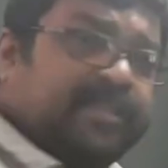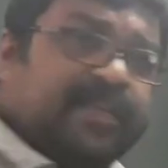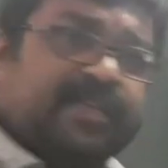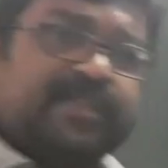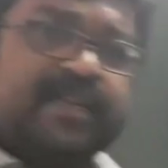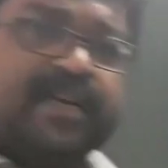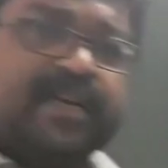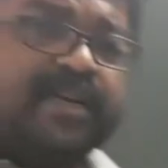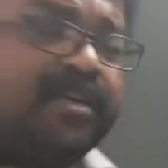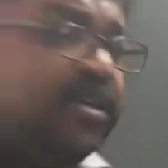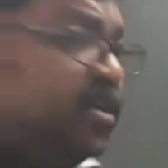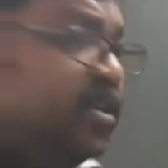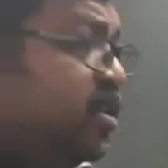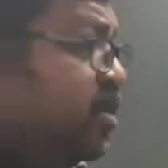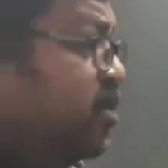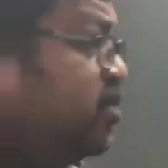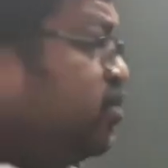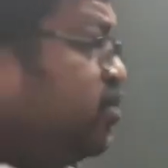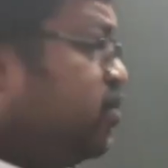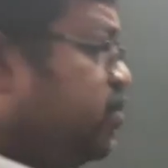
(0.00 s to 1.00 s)
delta r,
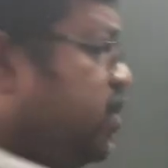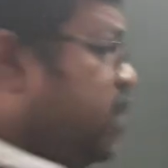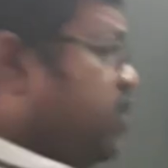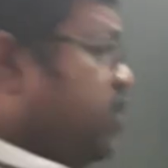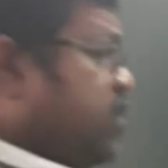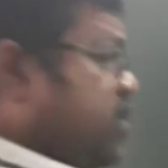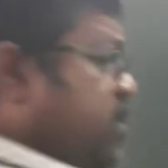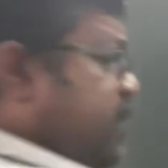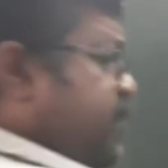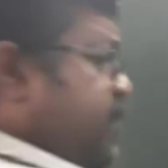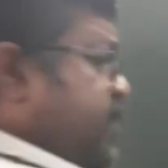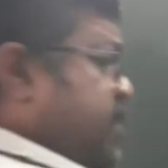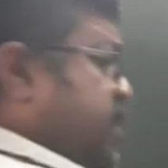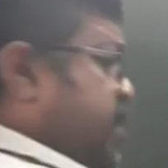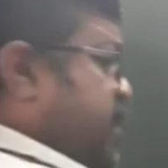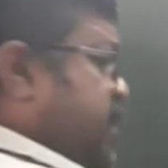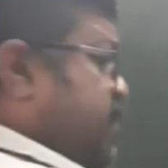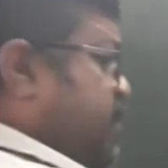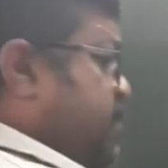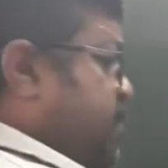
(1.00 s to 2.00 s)
so now the
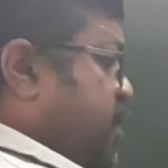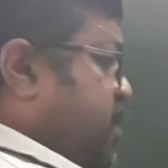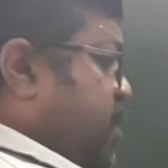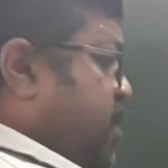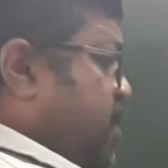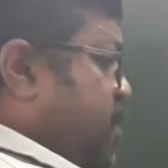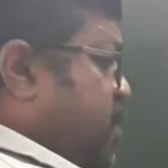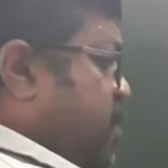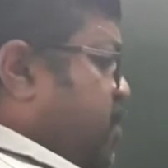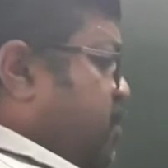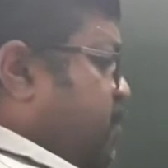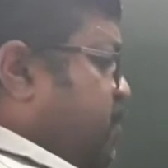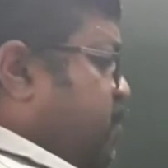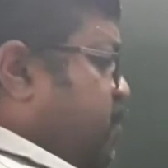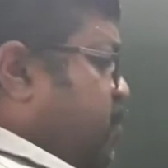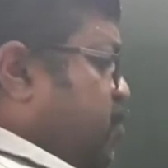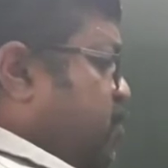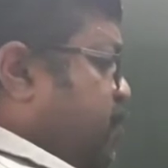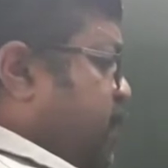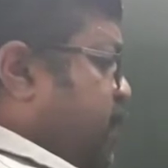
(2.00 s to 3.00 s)
surface area will be
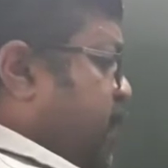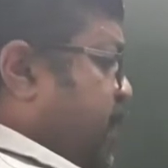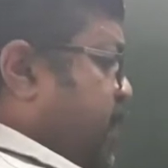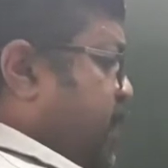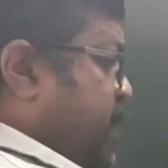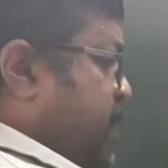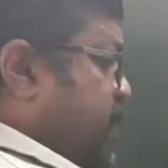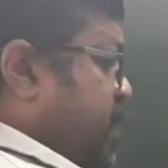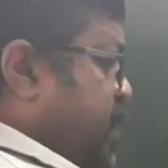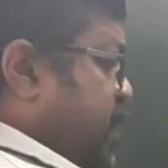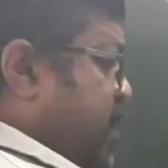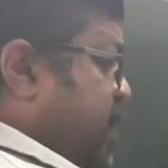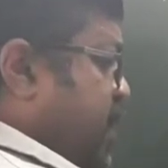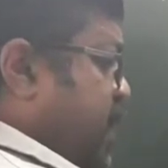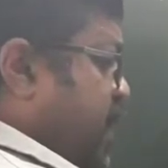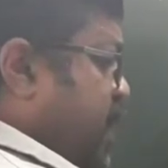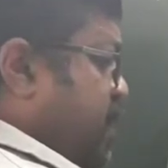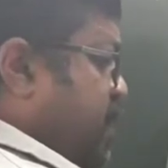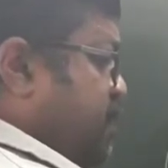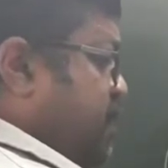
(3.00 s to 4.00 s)
4 pi
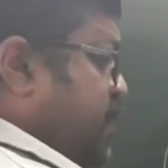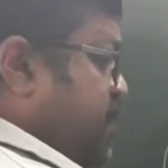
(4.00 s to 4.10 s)
r